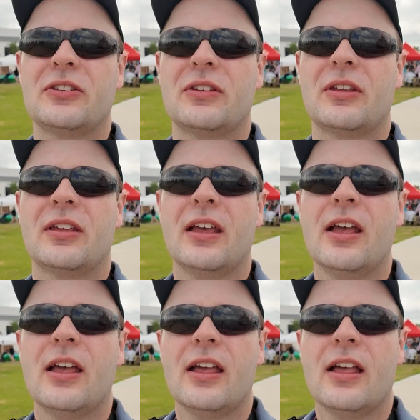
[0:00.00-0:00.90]
to
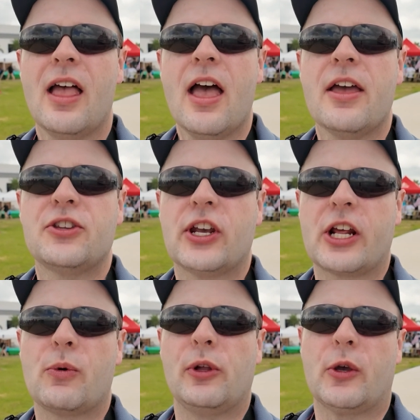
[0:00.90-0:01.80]
check
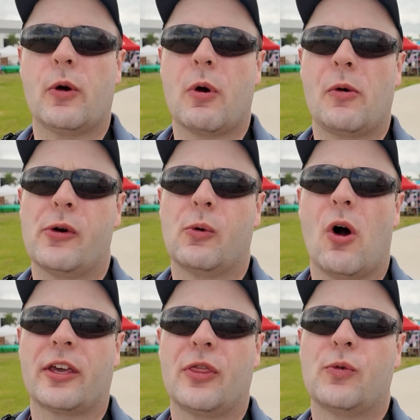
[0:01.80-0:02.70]
it out really quick while we're
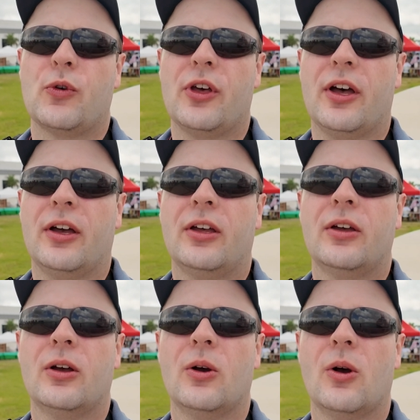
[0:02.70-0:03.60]
walking through the
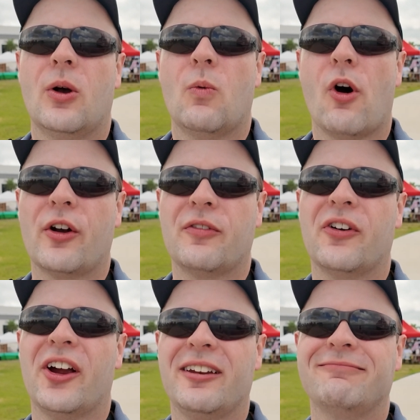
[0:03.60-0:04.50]

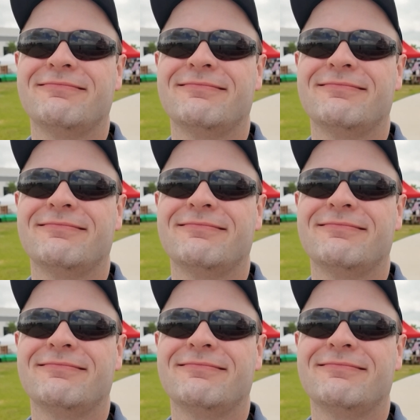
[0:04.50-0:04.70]
waterfront.